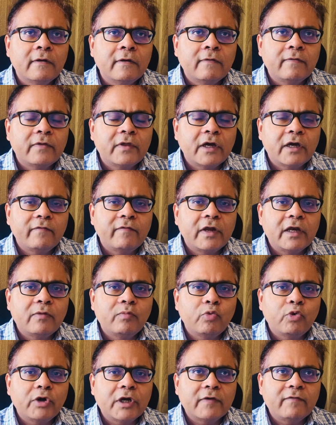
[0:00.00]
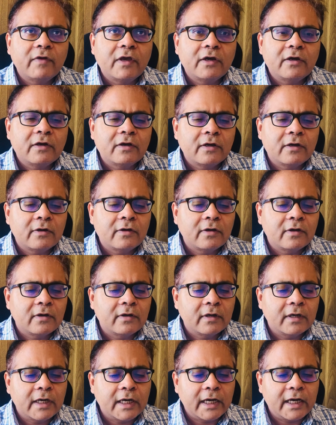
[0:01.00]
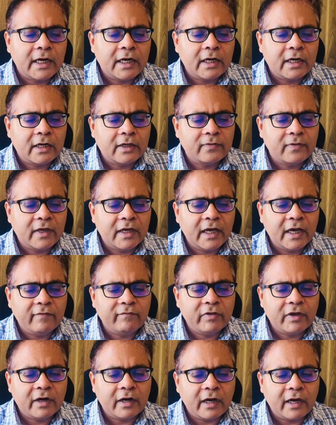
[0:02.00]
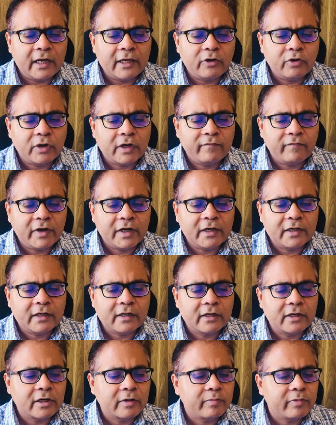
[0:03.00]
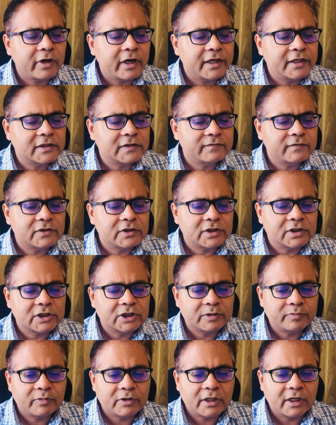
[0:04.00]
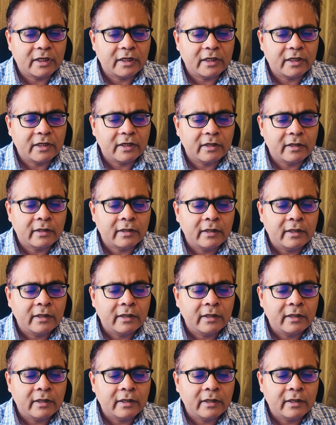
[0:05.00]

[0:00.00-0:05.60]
they are very motivated, and they have their eye on a very clear prize, which is typically a